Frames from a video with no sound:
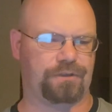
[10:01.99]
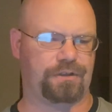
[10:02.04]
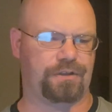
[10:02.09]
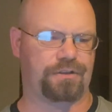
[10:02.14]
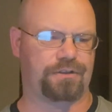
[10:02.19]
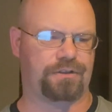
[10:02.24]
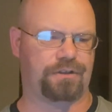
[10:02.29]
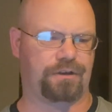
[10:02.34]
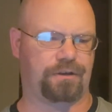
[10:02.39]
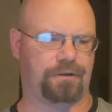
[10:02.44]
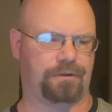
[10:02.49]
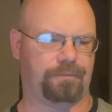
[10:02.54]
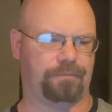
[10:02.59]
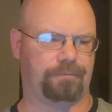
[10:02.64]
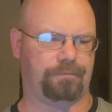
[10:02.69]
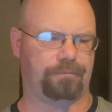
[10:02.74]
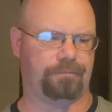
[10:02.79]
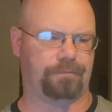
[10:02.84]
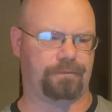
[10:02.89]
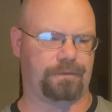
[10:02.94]
So
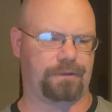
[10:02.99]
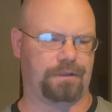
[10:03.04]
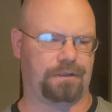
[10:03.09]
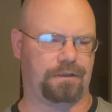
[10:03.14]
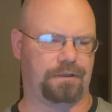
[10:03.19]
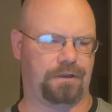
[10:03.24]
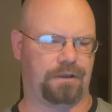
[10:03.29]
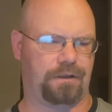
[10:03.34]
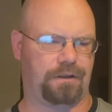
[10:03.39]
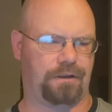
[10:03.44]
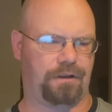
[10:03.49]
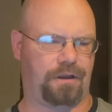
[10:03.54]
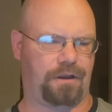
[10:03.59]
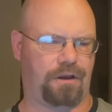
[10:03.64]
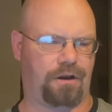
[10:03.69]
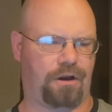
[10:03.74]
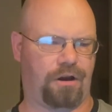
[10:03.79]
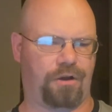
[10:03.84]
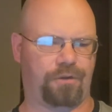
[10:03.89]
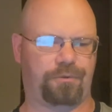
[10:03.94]

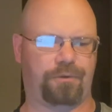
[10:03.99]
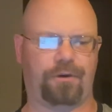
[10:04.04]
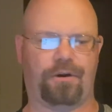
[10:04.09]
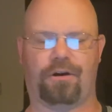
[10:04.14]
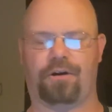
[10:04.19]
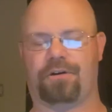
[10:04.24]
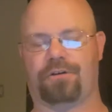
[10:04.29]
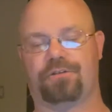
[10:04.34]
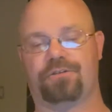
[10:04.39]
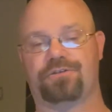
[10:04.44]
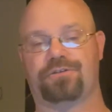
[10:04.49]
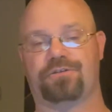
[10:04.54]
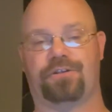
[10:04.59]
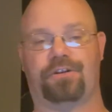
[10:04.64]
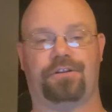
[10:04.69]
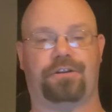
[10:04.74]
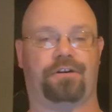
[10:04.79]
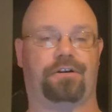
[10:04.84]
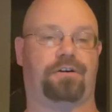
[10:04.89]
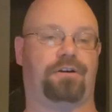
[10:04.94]
all 3 articles are
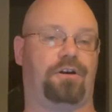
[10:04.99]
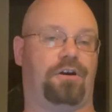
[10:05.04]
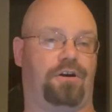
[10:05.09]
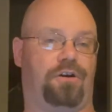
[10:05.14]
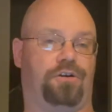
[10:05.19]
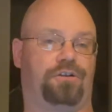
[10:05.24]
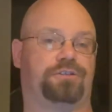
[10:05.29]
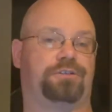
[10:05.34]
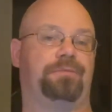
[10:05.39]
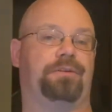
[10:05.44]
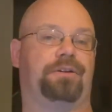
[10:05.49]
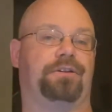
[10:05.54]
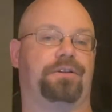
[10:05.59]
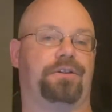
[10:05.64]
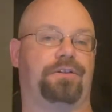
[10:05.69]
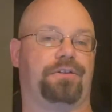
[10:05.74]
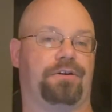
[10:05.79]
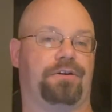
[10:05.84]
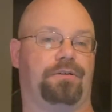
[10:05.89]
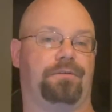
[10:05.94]
in there.
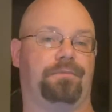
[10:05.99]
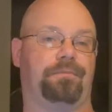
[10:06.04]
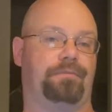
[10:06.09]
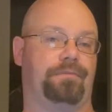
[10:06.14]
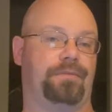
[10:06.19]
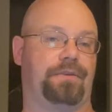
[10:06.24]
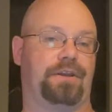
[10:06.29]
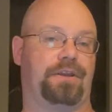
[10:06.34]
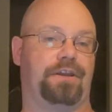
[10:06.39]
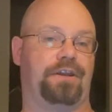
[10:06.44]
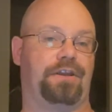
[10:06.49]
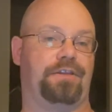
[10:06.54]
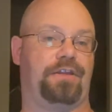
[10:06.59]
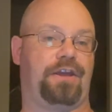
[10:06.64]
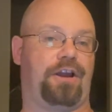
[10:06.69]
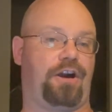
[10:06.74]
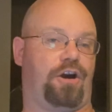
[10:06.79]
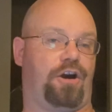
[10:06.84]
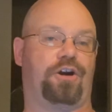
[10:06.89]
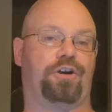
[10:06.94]
Ultimately, though,
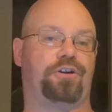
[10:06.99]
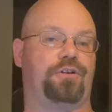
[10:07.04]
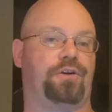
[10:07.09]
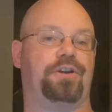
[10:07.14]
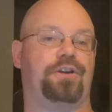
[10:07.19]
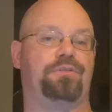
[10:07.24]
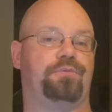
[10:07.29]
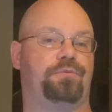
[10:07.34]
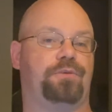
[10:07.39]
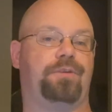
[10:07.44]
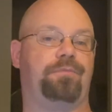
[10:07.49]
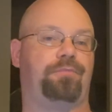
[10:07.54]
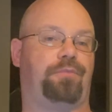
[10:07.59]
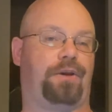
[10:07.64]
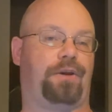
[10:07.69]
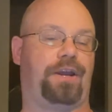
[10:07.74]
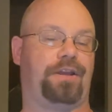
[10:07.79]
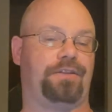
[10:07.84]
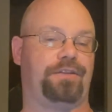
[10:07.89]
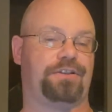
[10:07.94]
they are going to
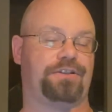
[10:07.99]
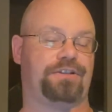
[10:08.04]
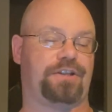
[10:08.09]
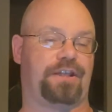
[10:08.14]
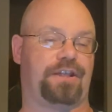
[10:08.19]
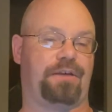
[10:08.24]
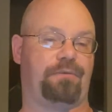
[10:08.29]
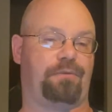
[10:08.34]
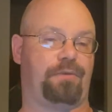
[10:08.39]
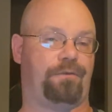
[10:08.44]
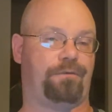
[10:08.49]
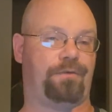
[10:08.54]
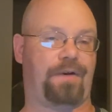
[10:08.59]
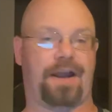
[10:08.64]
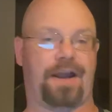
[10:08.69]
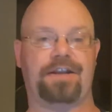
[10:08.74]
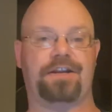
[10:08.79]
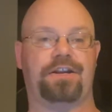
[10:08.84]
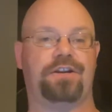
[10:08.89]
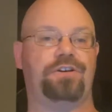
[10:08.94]
rebrand this thing. They will
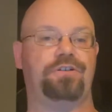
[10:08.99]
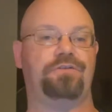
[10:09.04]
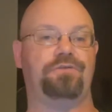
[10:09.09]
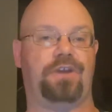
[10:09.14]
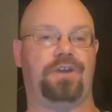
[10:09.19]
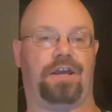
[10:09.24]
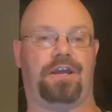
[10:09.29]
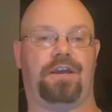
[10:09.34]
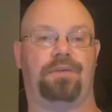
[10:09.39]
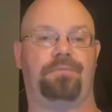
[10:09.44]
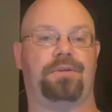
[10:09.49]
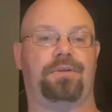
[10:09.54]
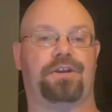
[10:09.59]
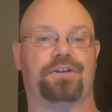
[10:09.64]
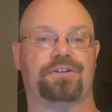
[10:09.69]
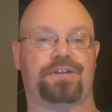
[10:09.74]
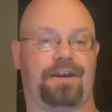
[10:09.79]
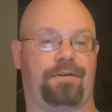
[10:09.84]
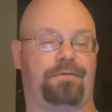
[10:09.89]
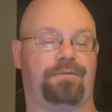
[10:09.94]
find a new name
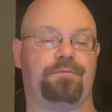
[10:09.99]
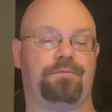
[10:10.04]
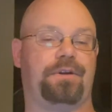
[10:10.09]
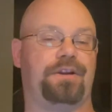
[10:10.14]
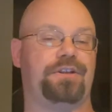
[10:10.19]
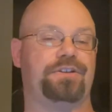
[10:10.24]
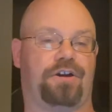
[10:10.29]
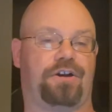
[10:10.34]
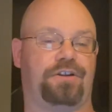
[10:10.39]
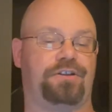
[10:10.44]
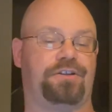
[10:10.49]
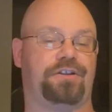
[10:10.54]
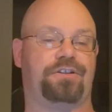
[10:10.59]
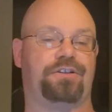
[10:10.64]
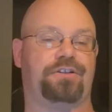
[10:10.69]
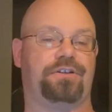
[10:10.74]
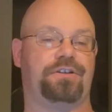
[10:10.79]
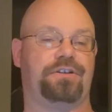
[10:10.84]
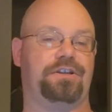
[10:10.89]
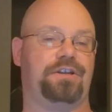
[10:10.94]
because everybody's
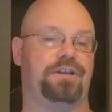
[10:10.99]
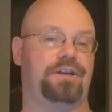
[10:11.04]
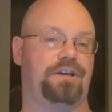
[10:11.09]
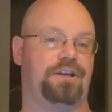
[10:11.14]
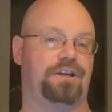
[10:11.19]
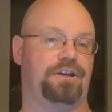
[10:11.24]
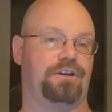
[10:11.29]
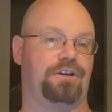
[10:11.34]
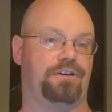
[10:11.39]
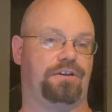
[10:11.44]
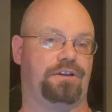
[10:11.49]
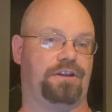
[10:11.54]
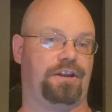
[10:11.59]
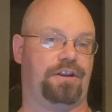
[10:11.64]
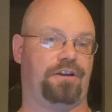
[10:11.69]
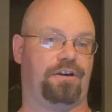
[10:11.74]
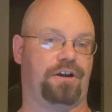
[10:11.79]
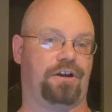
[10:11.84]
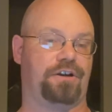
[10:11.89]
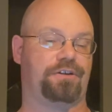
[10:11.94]

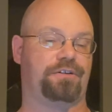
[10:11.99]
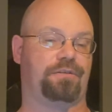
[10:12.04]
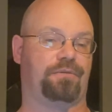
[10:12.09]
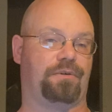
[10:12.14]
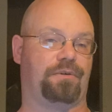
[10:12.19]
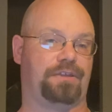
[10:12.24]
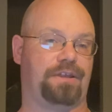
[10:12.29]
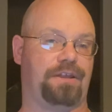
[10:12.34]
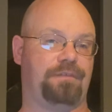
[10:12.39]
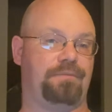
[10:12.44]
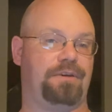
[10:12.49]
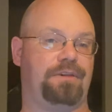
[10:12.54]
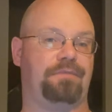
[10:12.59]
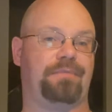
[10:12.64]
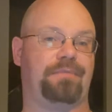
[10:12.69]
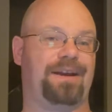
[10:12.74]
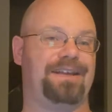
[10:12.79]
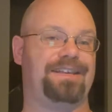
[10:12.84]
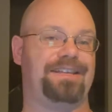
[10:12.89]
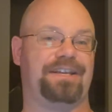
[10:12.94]
getting onto what they mean
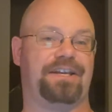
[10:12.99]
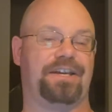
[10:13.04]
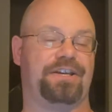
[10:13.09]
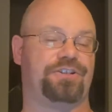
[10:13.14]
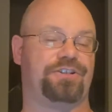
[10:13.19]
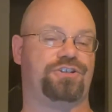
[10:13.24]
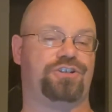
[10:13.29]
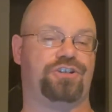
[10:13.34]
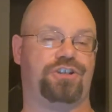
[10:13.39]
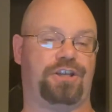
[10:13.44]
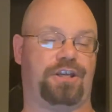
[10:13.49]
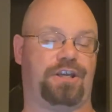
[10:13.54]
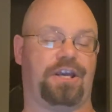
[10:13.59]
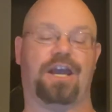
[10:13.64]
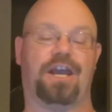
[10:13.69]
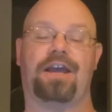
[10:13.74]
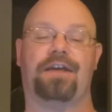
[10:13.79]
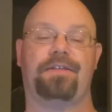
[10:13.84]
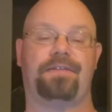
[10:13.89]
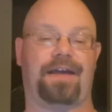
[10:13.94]
by ESG.
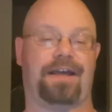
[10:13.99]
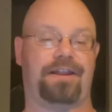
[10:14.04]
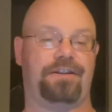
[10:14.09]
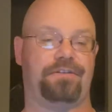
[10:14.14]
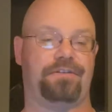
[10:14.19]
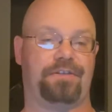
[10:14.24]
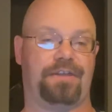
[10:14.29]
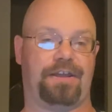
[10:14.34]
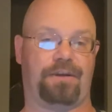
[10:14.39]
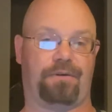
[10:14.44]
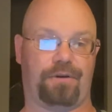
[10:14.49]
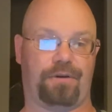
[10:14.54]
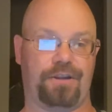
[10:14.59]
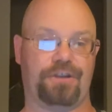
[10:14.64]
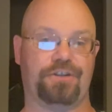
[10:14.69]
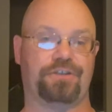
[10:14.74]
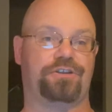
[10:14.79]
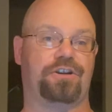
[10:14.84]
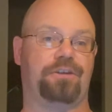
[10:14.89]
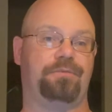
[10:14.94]
That there
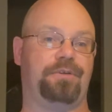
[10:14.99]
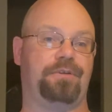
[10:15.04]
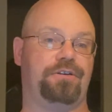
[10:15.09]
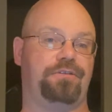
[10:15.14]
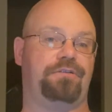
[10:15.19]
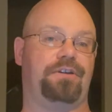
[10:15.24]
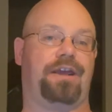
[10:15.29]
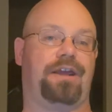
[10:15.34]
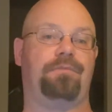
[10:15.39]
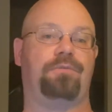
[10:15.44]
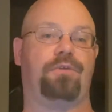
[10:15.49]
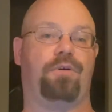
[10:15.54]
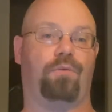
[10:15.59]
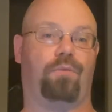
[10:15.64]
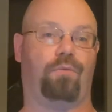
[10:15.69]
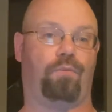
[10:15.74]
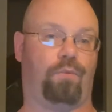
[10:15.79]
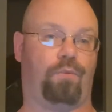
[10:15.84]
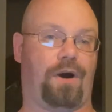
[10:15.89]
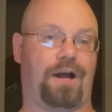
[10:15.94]
is going to be a new name.
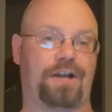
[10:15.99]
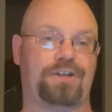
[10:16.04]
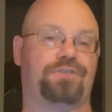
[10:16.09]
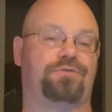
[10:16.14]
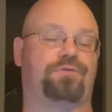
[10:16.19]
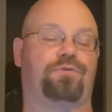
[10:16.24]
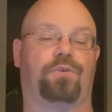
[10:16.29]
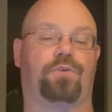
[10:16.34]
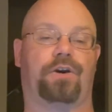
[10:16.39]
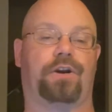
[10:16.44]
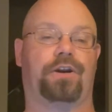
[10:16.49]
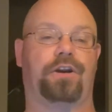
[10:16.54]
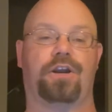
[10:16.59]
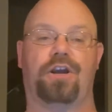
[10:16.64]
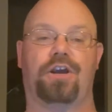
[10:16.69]
Watch for it.